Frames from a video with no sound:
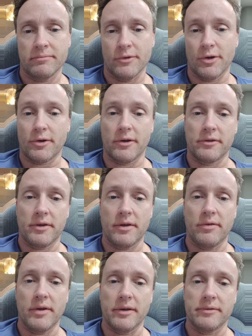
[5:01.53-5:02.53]
Look on
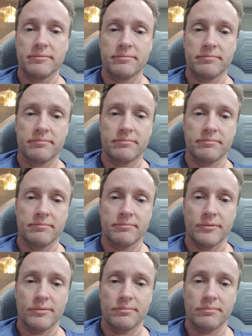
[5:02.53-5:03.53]
TV.
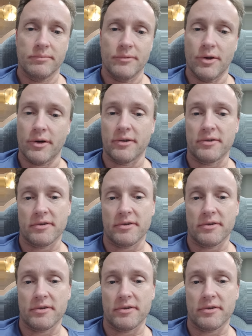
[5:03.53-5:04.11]
Look in